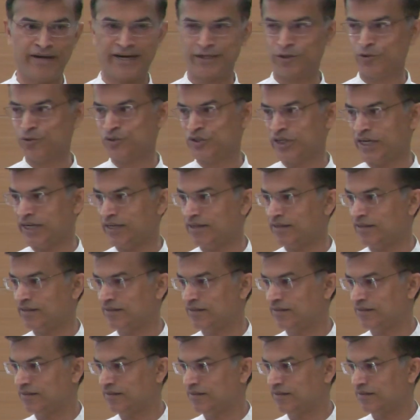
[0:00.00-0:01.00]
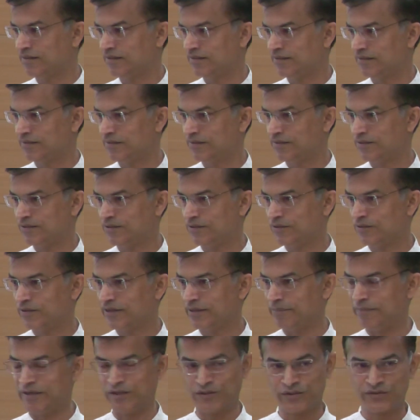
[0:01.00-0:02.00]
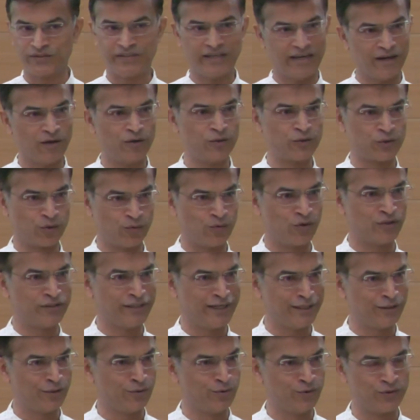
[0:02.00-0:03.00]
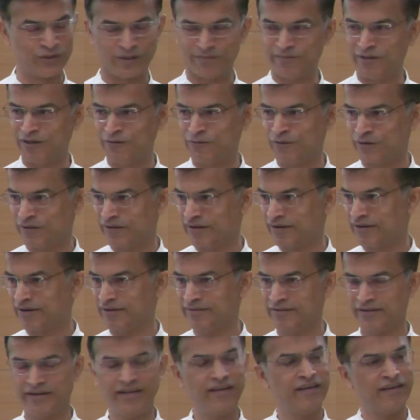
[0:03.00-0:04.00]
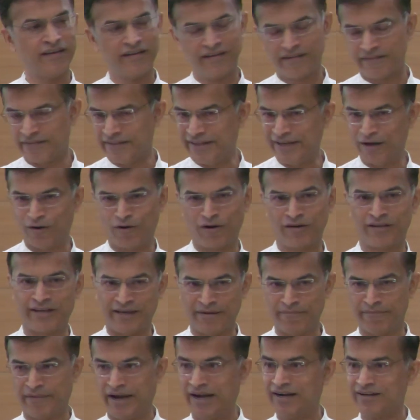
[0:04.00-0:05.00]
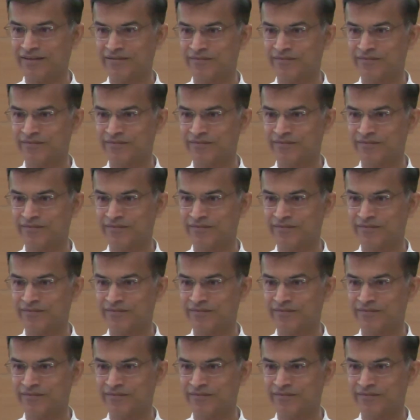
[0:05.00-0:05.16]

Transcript: back to China. Okay, because they also wanted to do something for their country. They all came back.